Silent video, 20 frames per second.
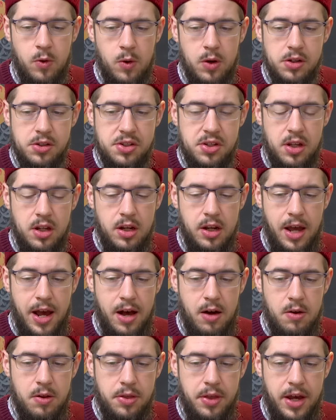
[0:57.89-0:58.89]
course,
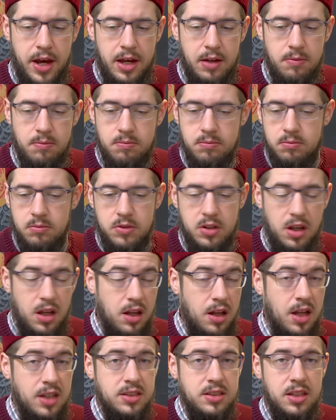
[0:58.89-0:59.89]
now that
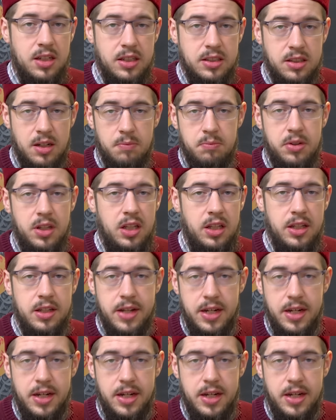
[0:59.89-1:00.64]
Gaza is completely